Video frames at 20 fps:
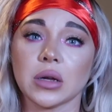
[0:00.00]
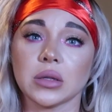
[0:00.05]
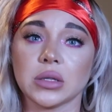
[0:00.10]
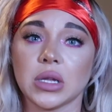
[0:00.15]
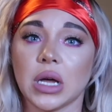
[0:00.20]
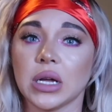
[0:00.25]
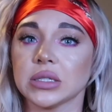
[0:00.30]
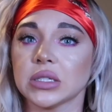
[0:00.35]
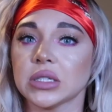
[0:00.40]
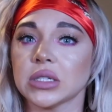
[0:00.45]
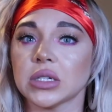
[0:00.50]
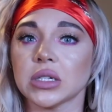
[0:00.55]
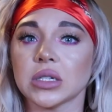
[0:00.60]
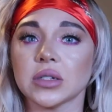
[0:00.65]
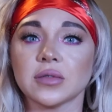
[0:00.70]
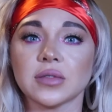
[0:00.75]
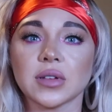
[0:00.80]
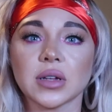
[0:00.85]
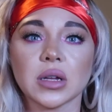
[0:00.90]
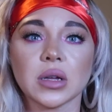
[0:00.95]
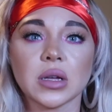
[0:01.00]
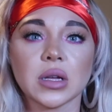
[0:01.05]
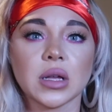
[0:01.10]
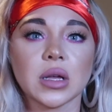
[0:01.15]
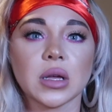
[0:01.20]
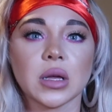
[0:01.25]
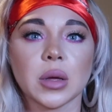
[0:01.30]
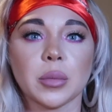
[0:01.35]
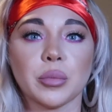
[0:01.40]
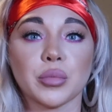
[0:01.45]
Lots of
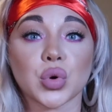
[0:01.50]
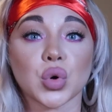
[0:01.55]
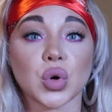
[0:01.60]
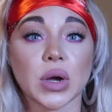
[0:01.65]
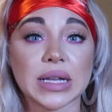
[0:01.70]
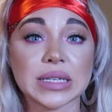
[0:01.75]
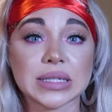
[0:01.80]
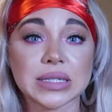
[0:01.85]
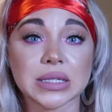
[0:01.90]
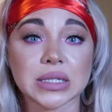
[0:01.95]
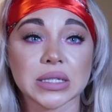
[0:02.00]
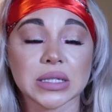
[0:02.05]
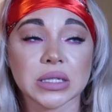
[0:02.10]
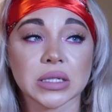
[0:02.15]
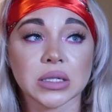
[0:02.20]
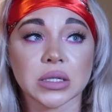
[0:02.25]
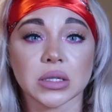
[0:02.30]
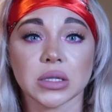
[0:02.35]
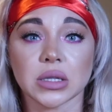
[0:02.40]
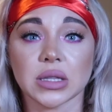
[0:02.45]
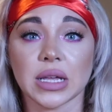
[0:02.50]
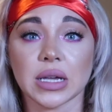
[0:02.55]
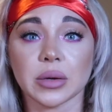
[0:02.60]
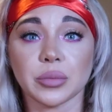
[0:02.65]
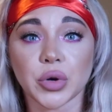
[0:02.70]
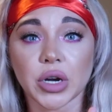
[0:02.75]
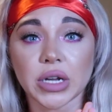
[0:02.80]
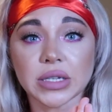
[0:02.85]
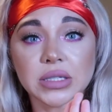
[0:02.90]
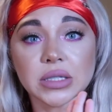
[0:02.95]
press, leg
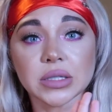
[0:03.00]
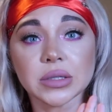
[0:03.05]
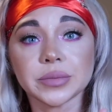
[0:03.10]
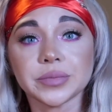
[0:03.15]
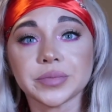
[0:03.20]
press.